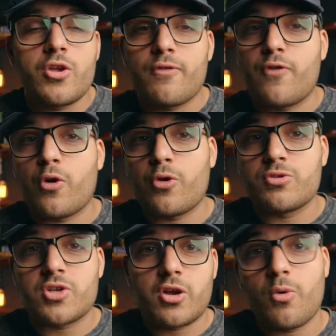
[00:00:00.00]
your
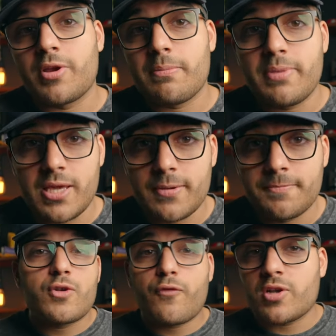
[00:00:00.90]
photos are going to be.
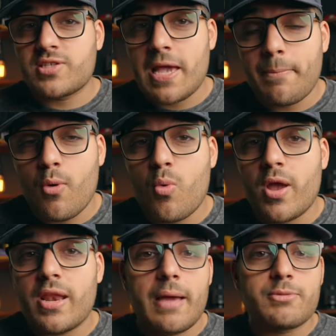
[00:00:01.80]
So for example,
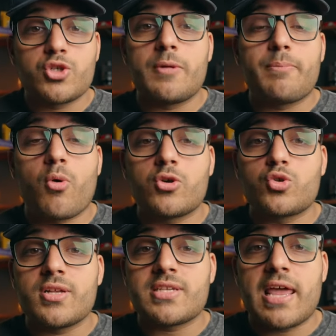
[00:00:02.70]
when I'm shooting
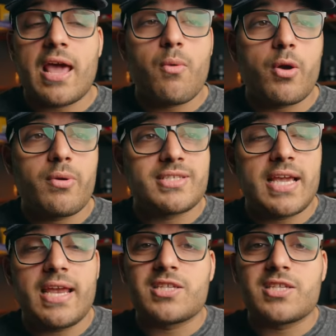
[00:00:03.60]
portraits and I want to retain